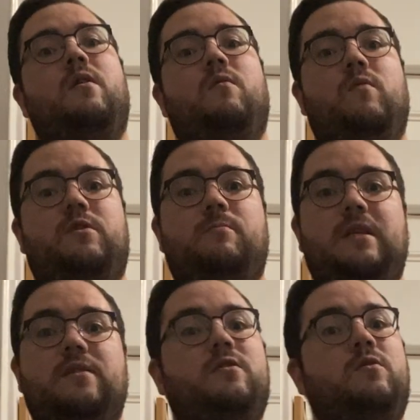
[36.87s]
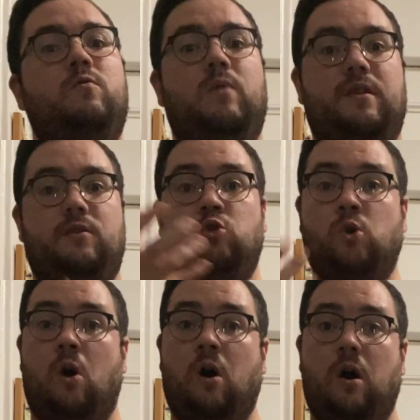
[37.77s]
which means to
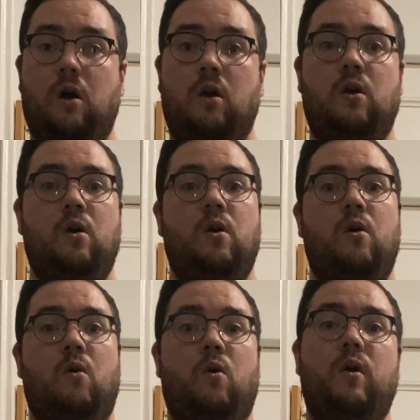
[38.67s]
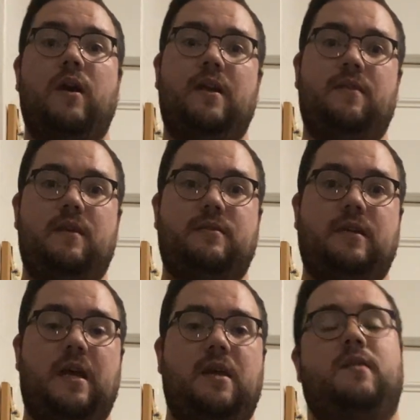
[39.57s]
withdraw, or in this
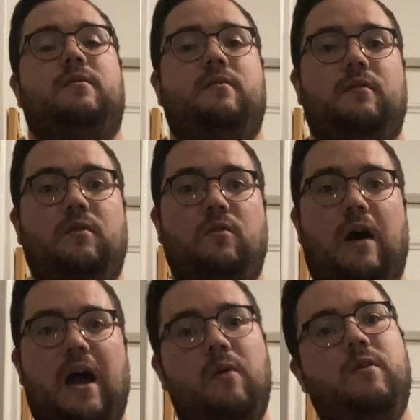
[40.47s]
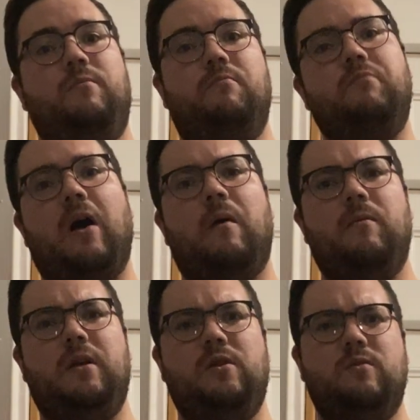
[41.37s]
case, I would
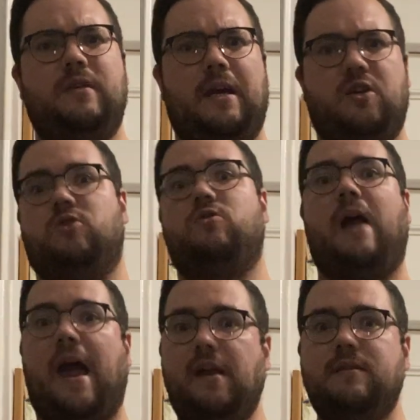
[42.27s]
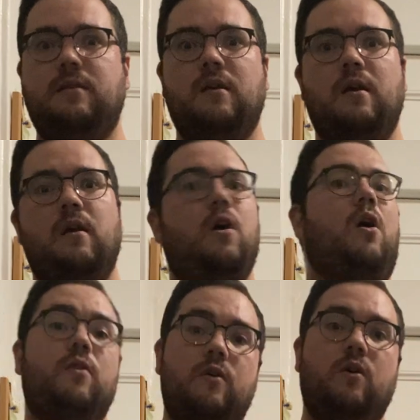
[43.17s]
probably use extract,
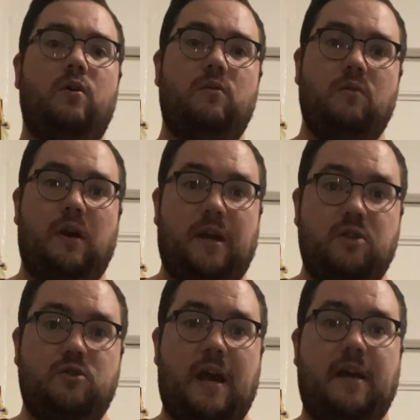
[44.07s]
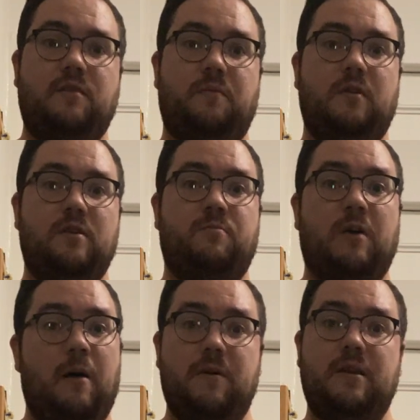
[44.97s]
although extract is
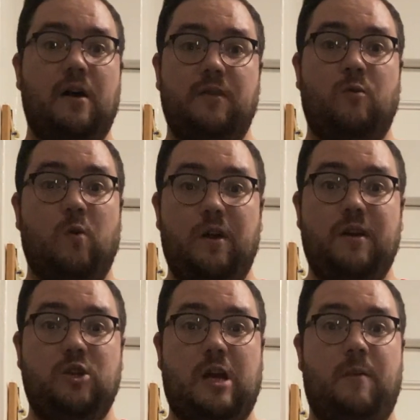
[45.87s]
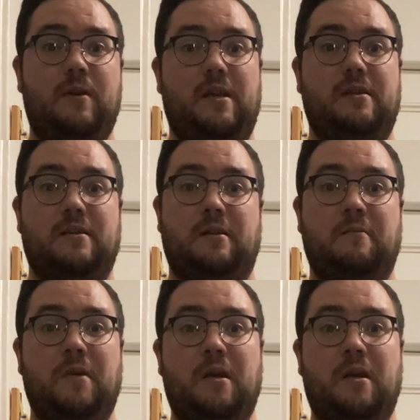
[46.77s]
probably another word in Japanese and